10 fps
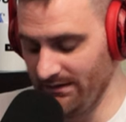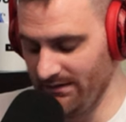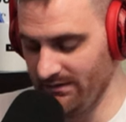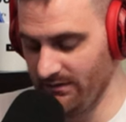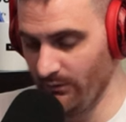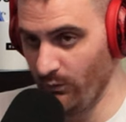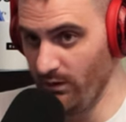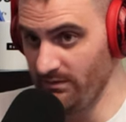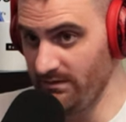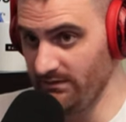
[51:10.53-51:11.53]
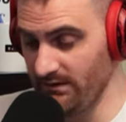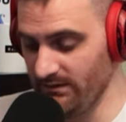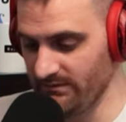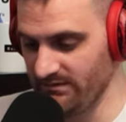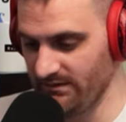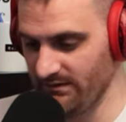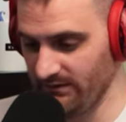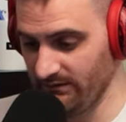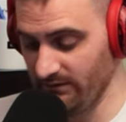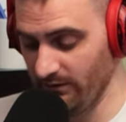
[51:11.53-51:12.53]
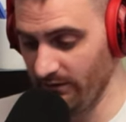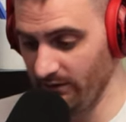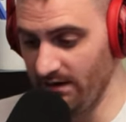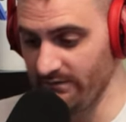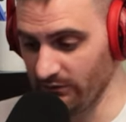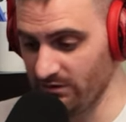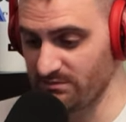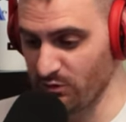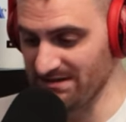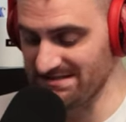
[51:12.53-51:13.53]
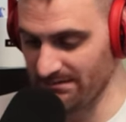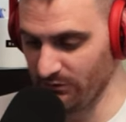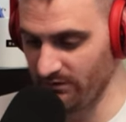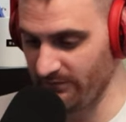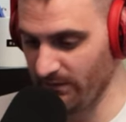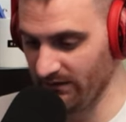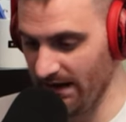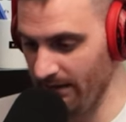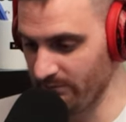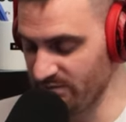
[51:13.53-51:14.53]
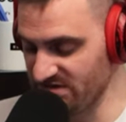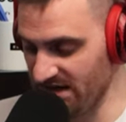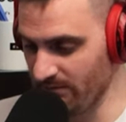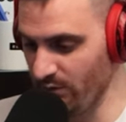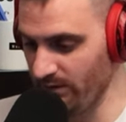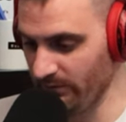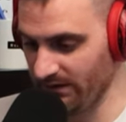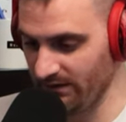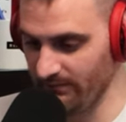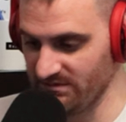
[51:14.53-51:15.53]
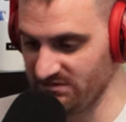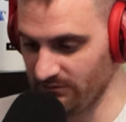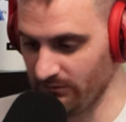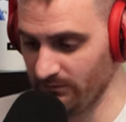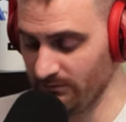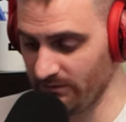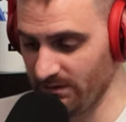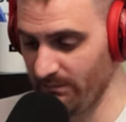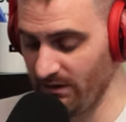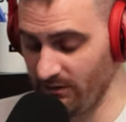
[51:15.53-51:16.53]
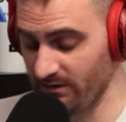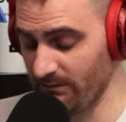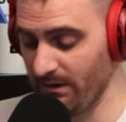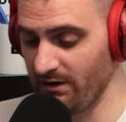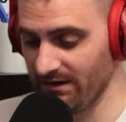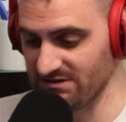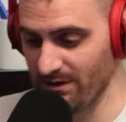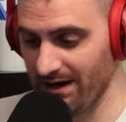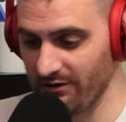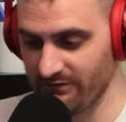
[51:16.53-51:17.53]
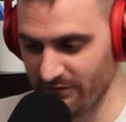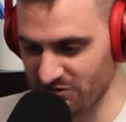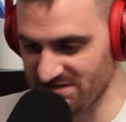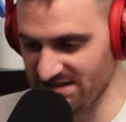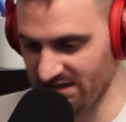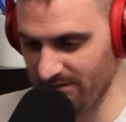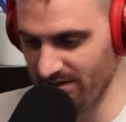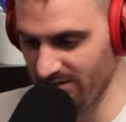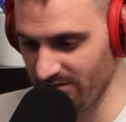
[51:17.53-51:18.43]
the one thing that I would say that you know a lot of it looks pretty similar from a lab standpoint when it comes to compare comparing it to iron deficiency anemia.